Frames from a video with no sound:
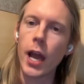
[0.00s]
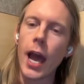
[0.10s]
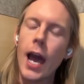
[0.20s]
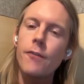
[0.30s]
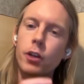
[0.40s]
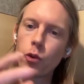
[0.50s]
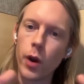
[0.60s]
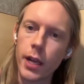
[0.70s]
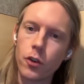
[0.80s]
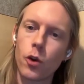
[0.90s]
have a
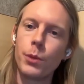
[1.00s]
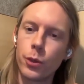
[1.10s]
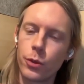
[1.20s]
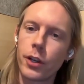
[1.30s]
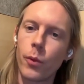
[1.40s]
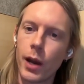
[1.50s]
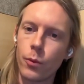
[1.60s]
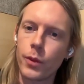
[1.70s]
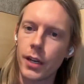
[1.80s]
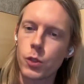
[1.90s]
great community
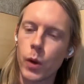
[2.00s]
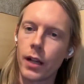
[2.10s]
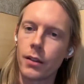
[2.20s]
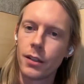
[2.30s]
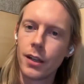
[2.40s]
around that as well.